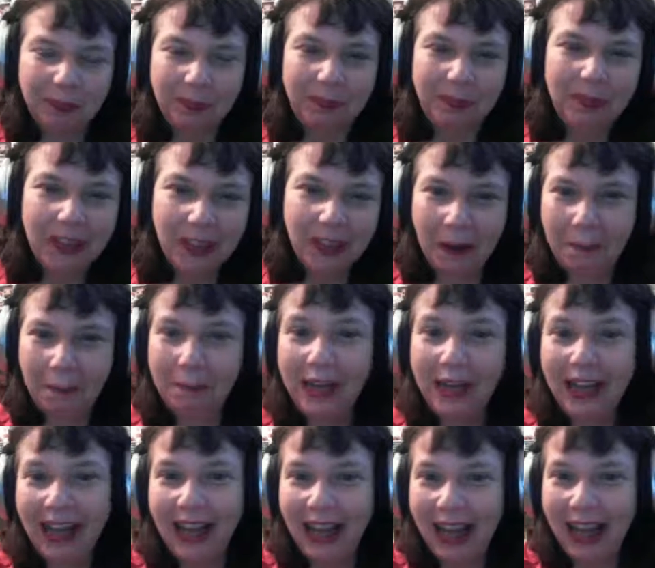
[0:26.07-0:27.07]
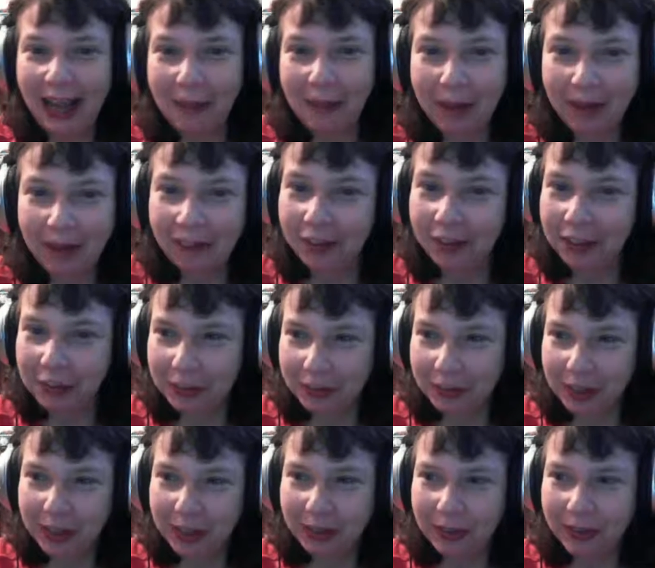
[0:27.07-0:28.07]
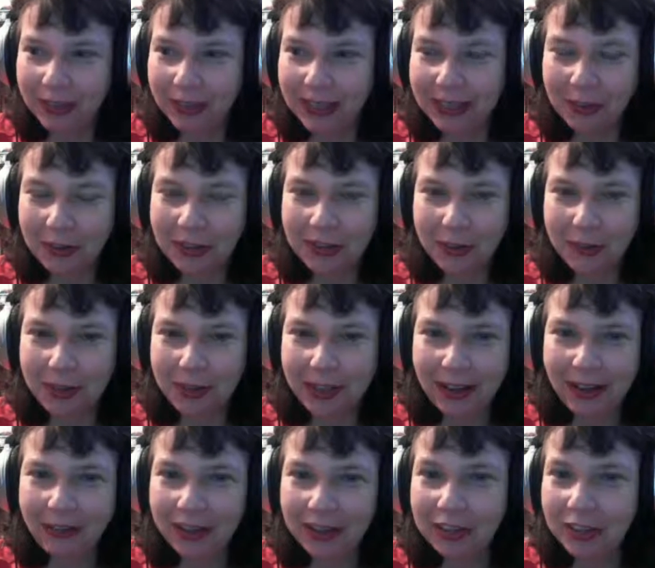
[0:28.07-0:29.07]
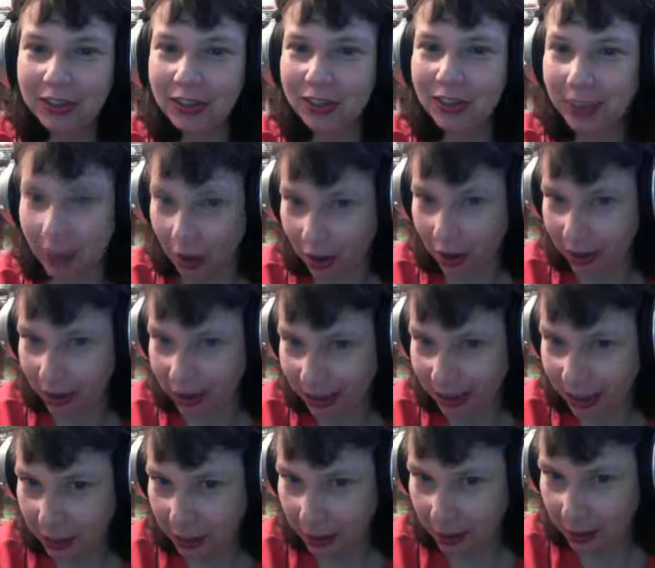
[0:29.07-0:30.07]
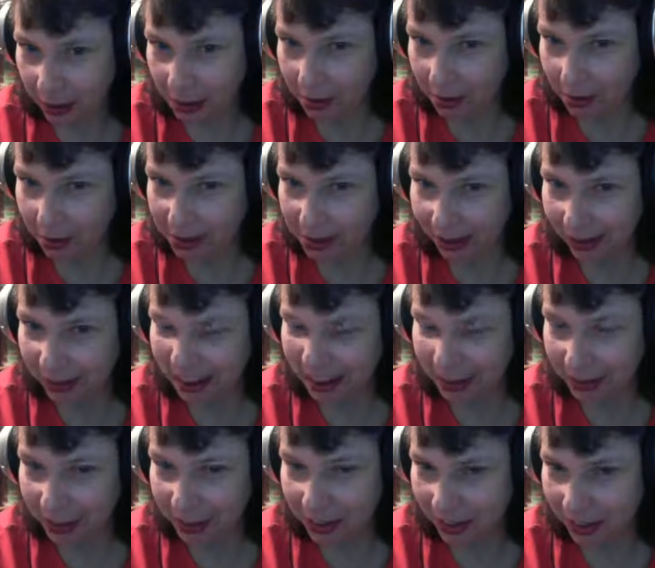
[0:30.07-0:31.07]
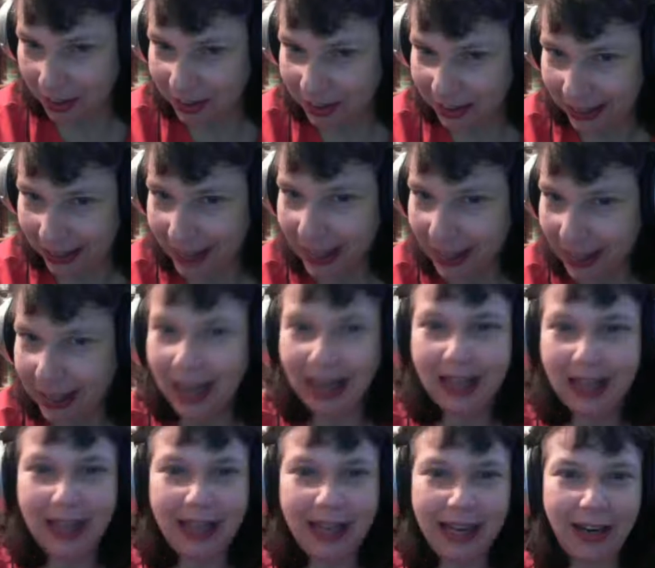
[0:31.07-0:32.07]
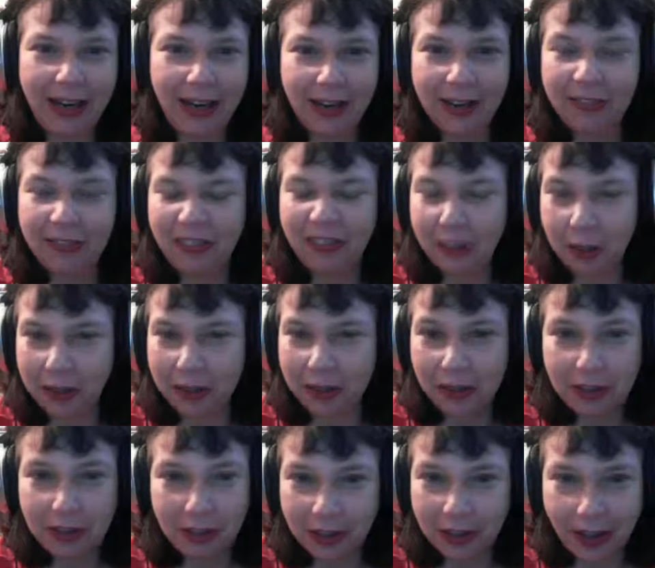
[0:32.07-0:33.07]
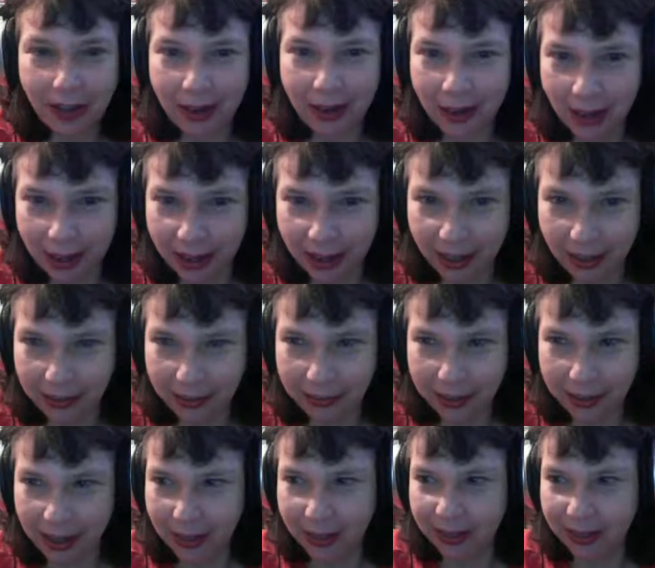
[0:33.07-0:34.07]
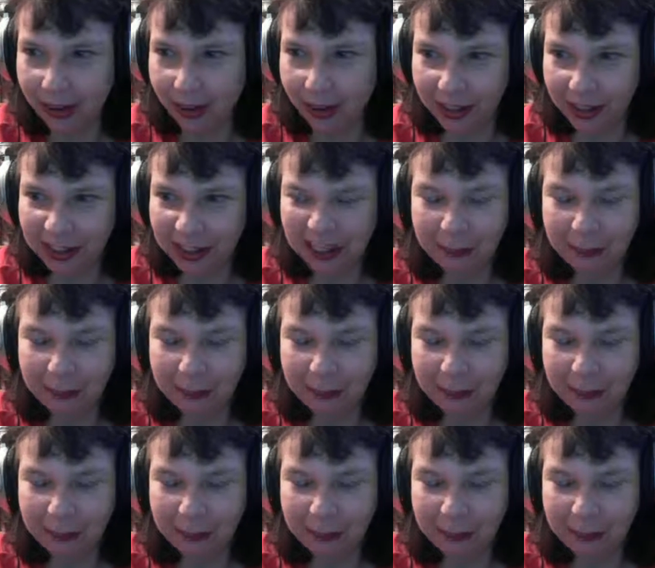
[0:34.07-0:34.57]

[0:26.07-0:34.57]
Um, and my first review is going to be of a Cigar City beer, which I love Cigar City. They are in Florida, just like I am, and they're awesome.